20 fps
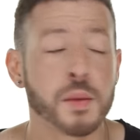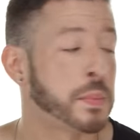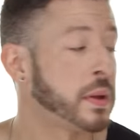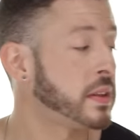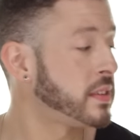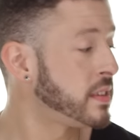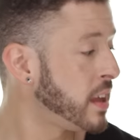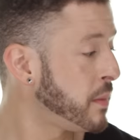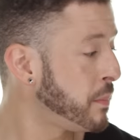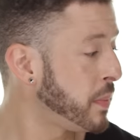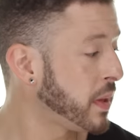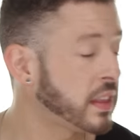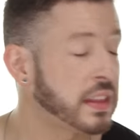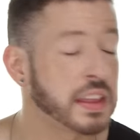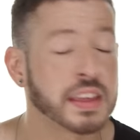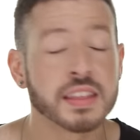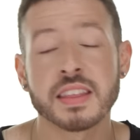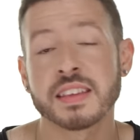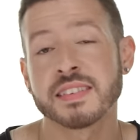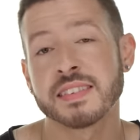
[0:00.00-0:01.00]
But
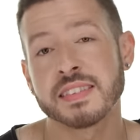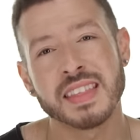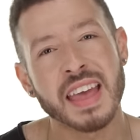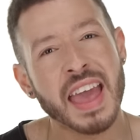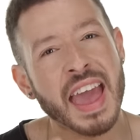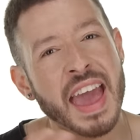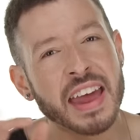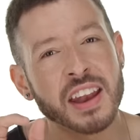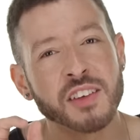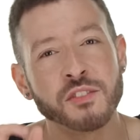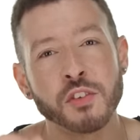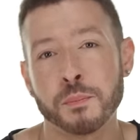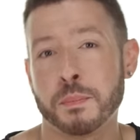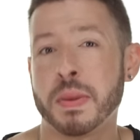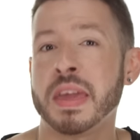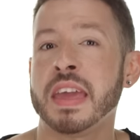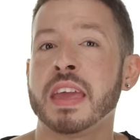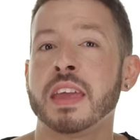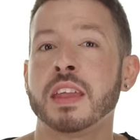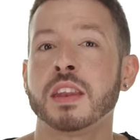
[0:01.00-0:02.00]
typically, the head of a
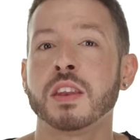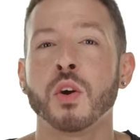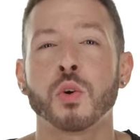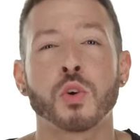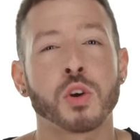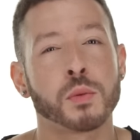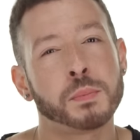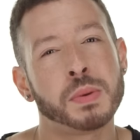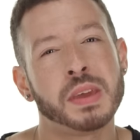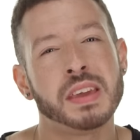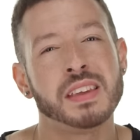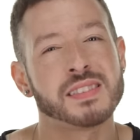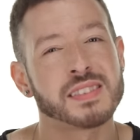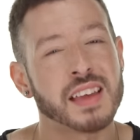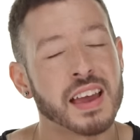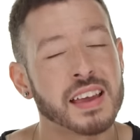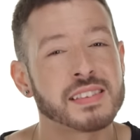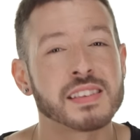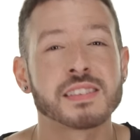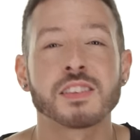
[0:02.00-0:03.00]
pin or a pea
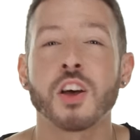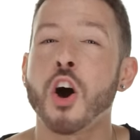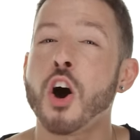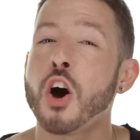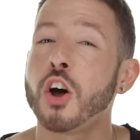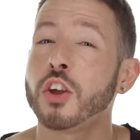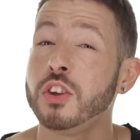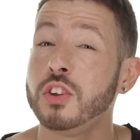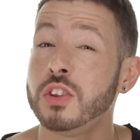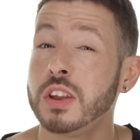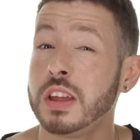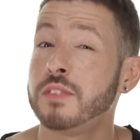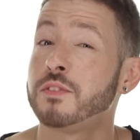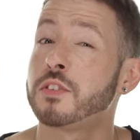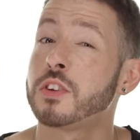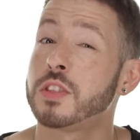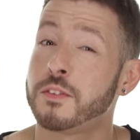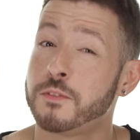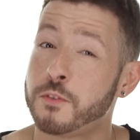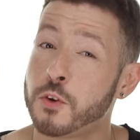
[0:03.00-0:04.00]
size is all you need
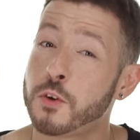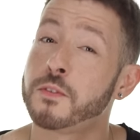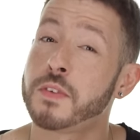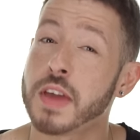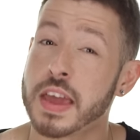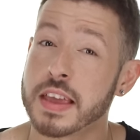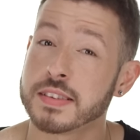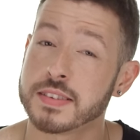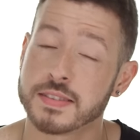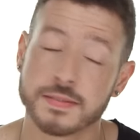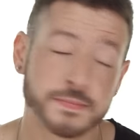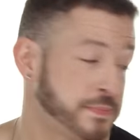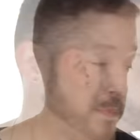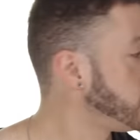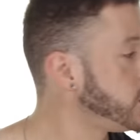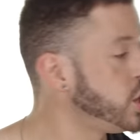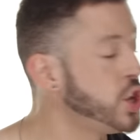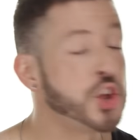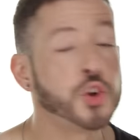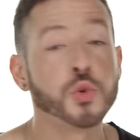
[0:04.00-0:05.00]
for the full face.
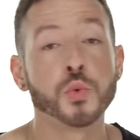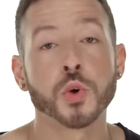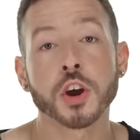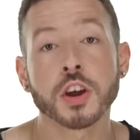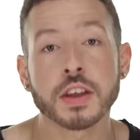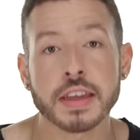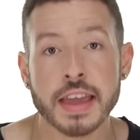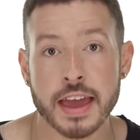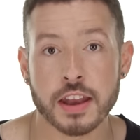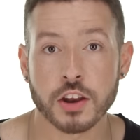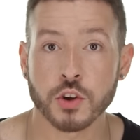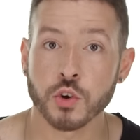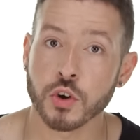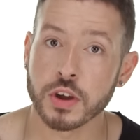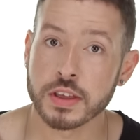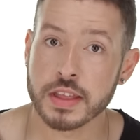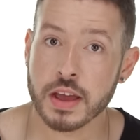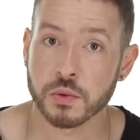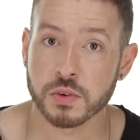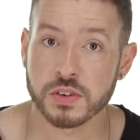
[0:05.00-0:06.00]
A newer
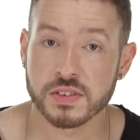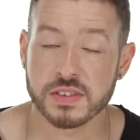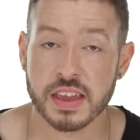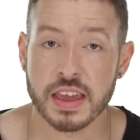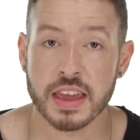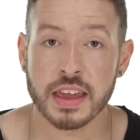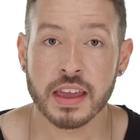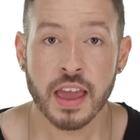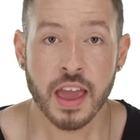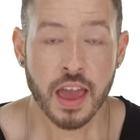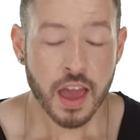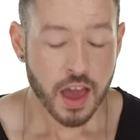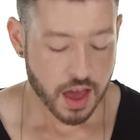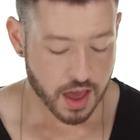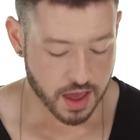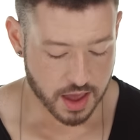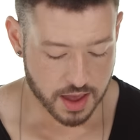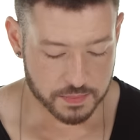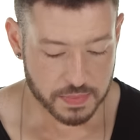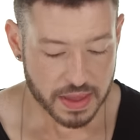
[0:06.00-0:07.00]
category that we're seeing,
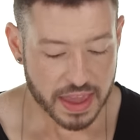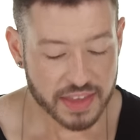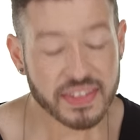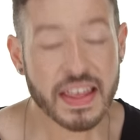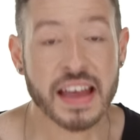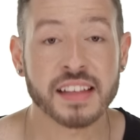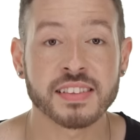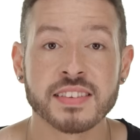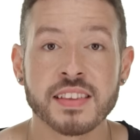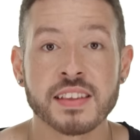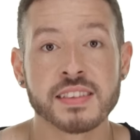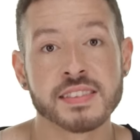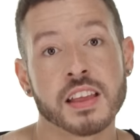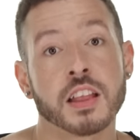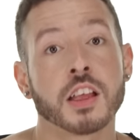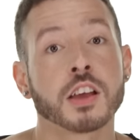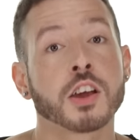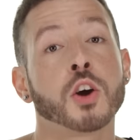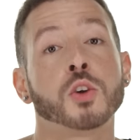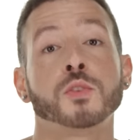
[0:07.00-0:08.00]
and that's the
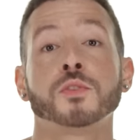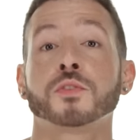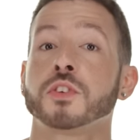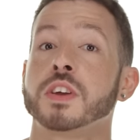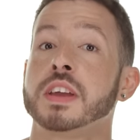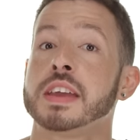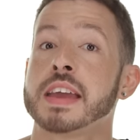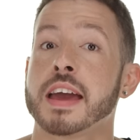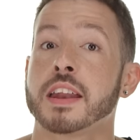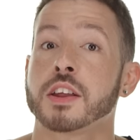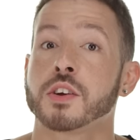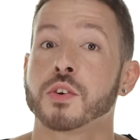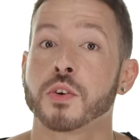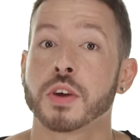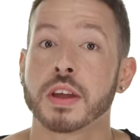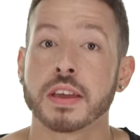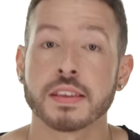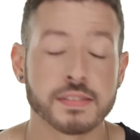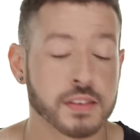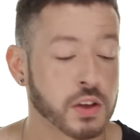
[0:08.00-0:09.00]
silicone-free
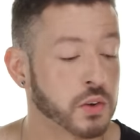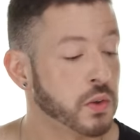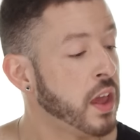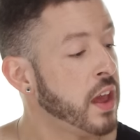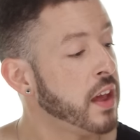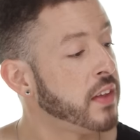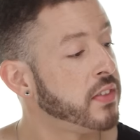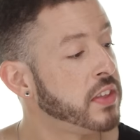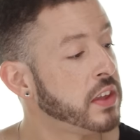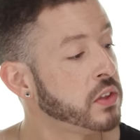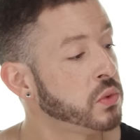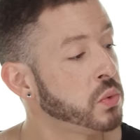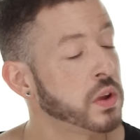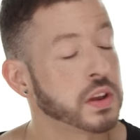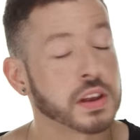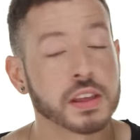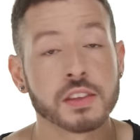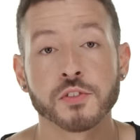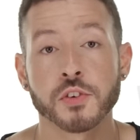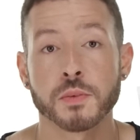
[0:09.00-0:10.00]
category. So this
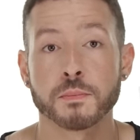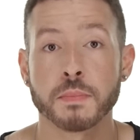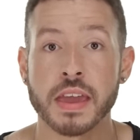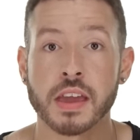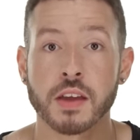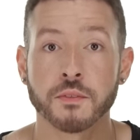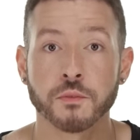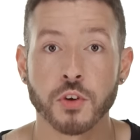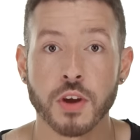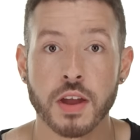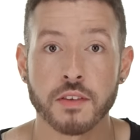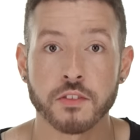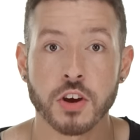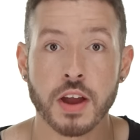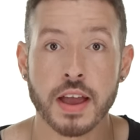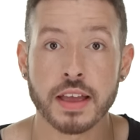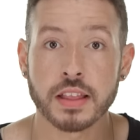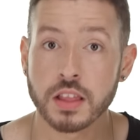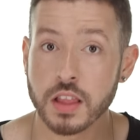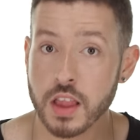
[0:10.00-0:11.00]
one is from Makeup
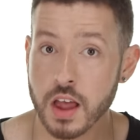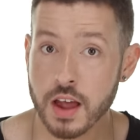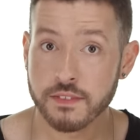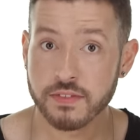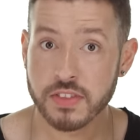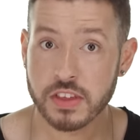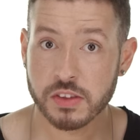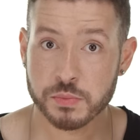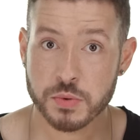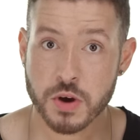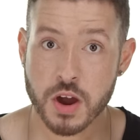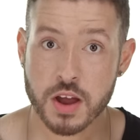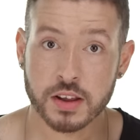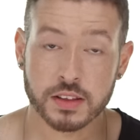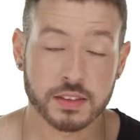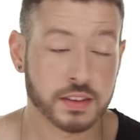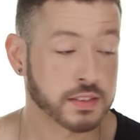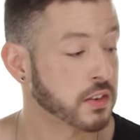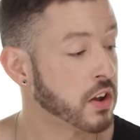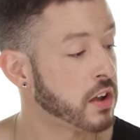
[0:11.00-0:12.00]
Forever. I love this
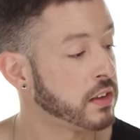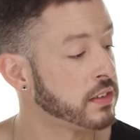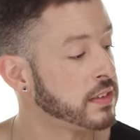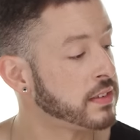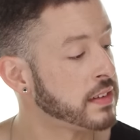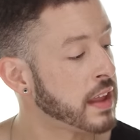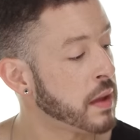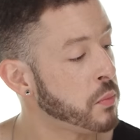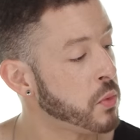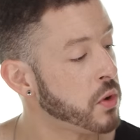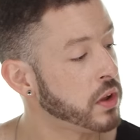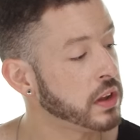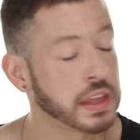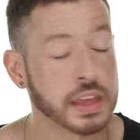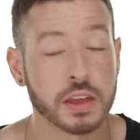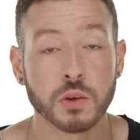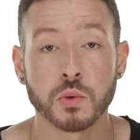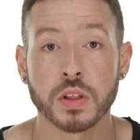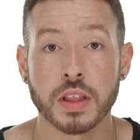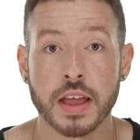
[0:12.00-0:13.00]
product. It's called Step One
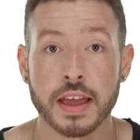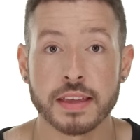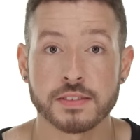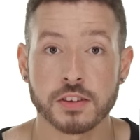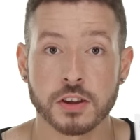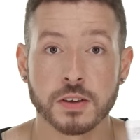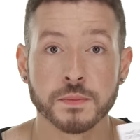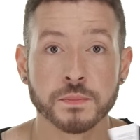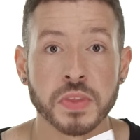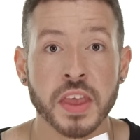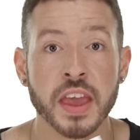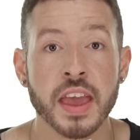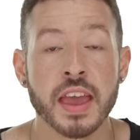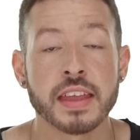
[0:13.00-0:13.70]
Equalizer.